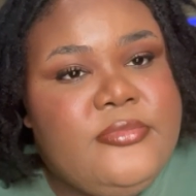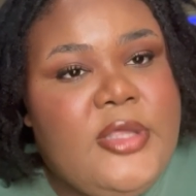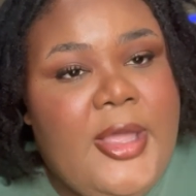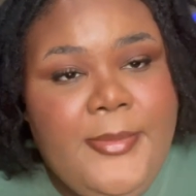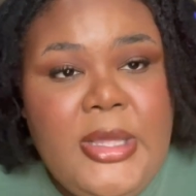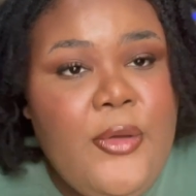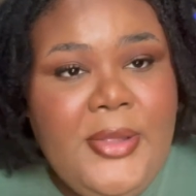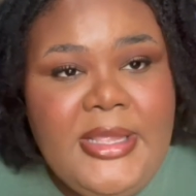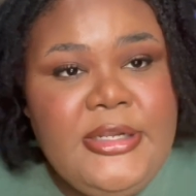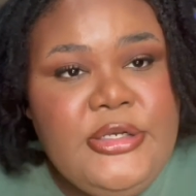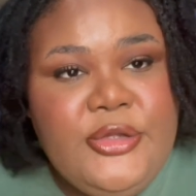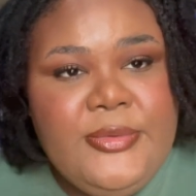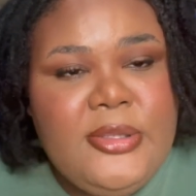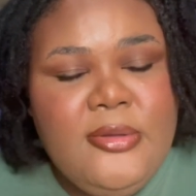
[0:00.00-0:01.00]
I'm gonna go ahead and
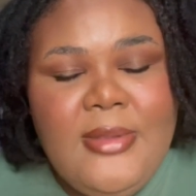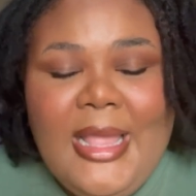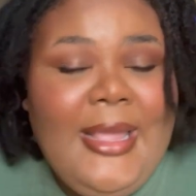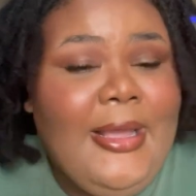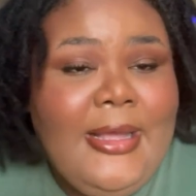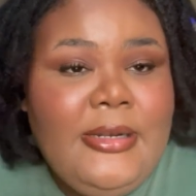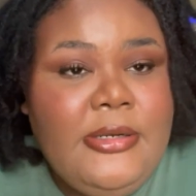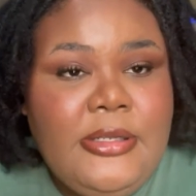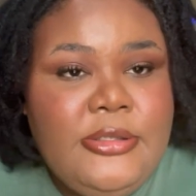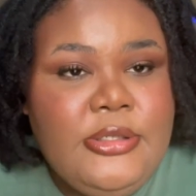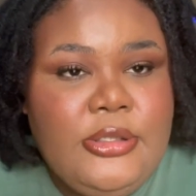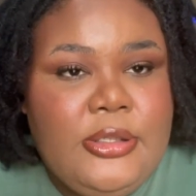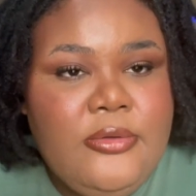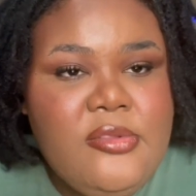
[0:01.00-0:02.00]
do it. I ain't got nothing to
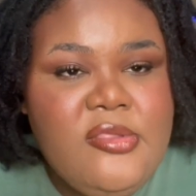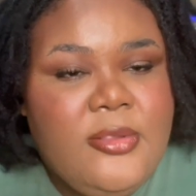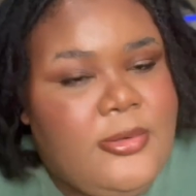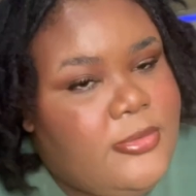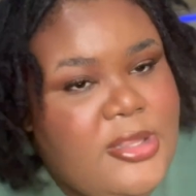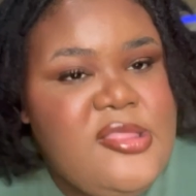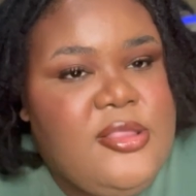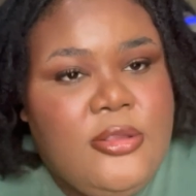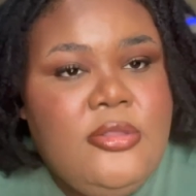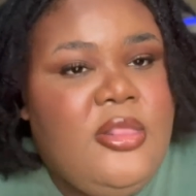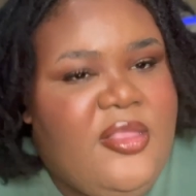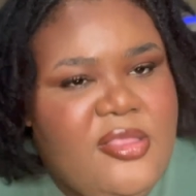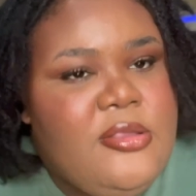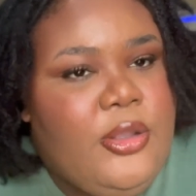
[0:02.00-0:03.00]
lose. Let's
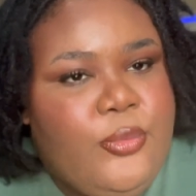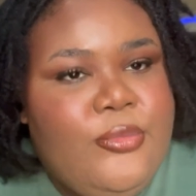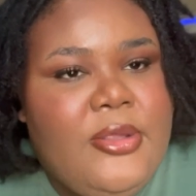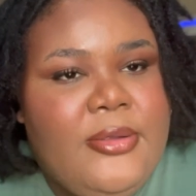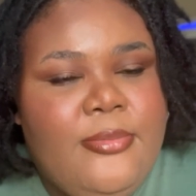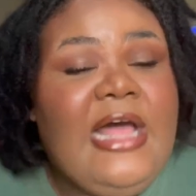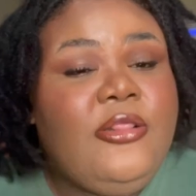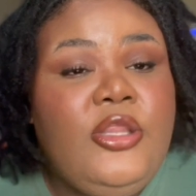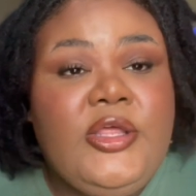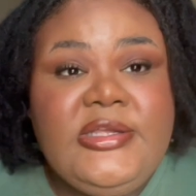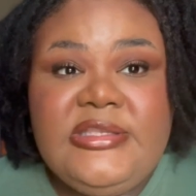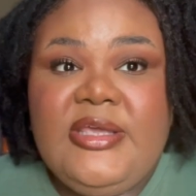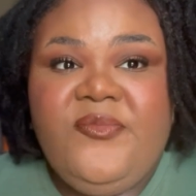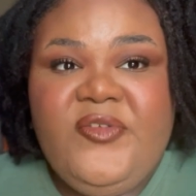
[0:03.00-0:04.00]
let's do it. I
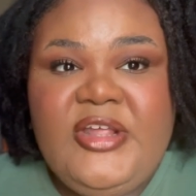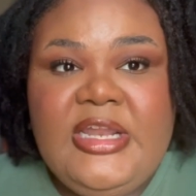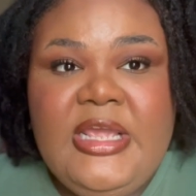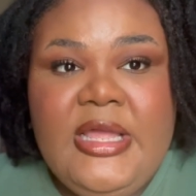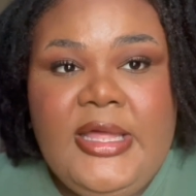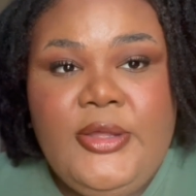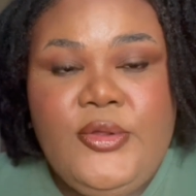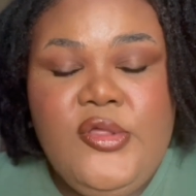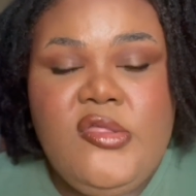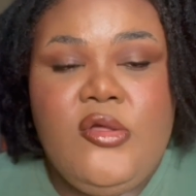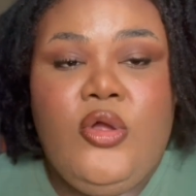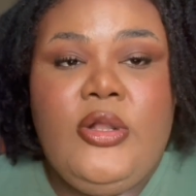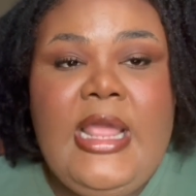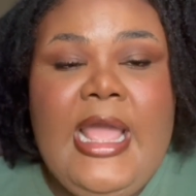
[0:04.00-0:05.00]
looked up videos
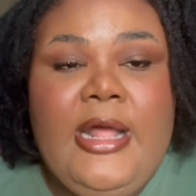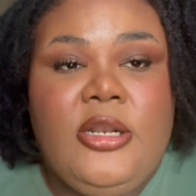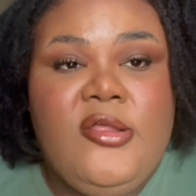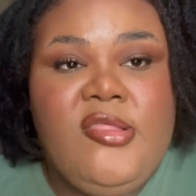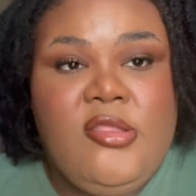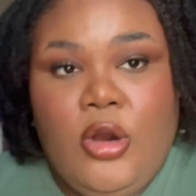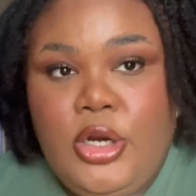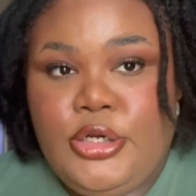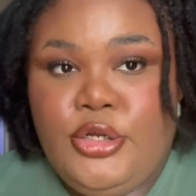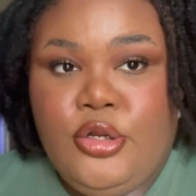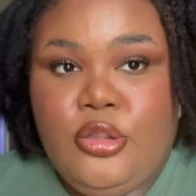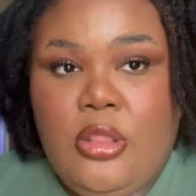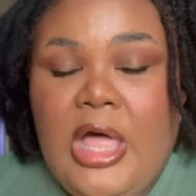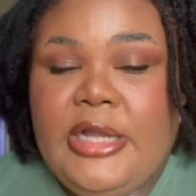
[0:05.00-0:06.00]
on how to start your
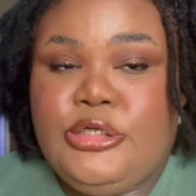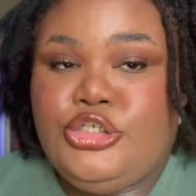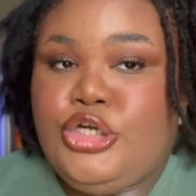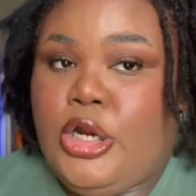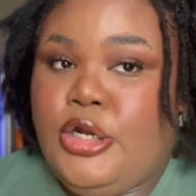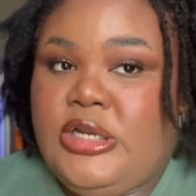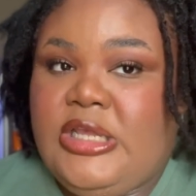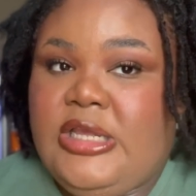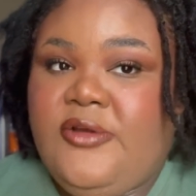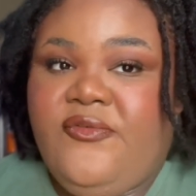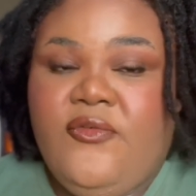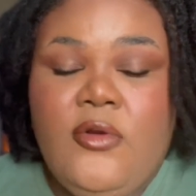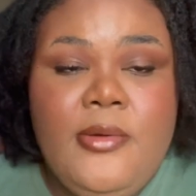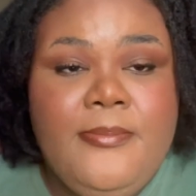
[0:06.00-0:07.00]
lock journey
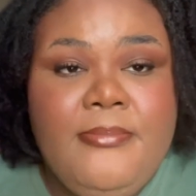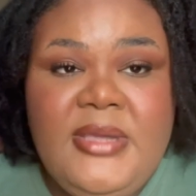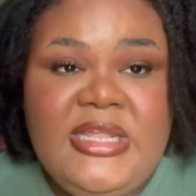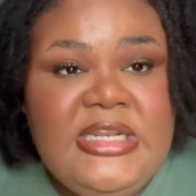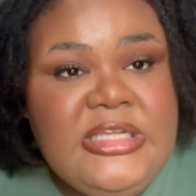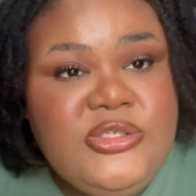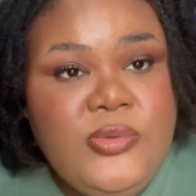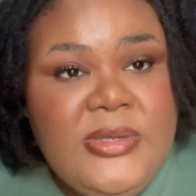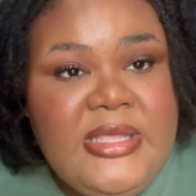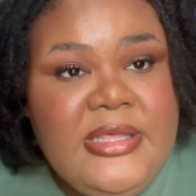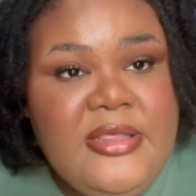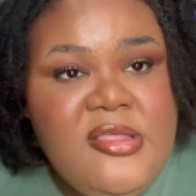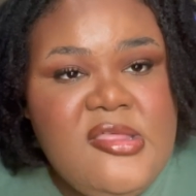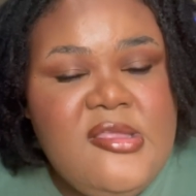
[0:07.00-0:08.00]
from mini
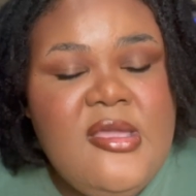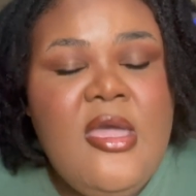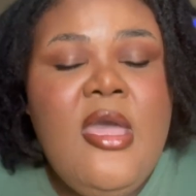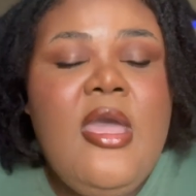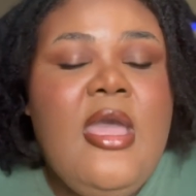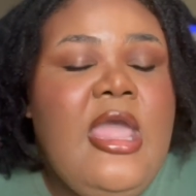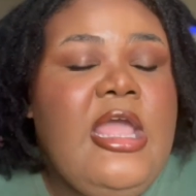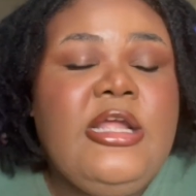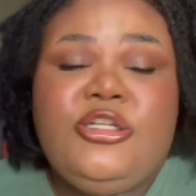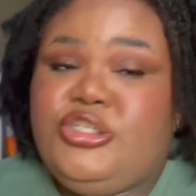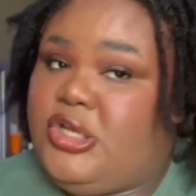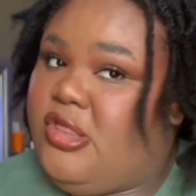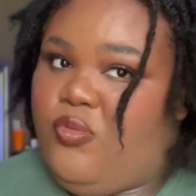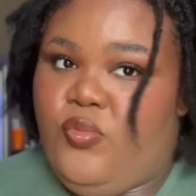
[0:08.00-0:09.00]
twist and
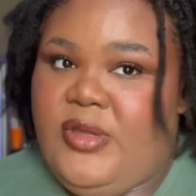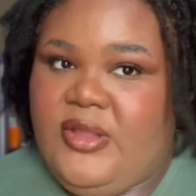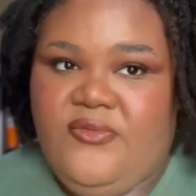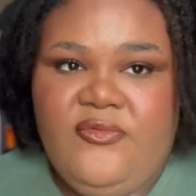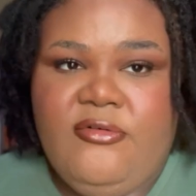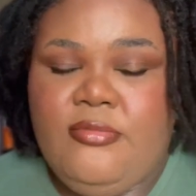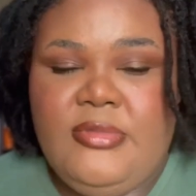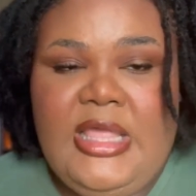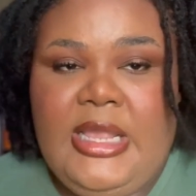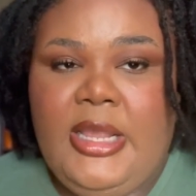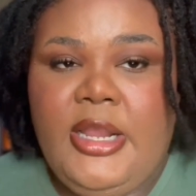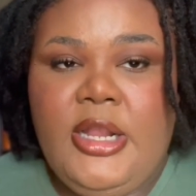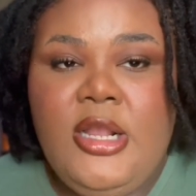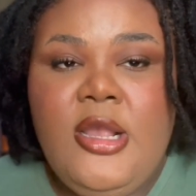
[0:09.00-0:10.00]
just went from
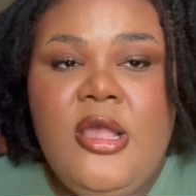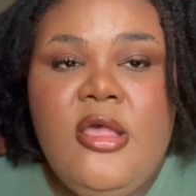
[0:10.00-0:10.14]
there.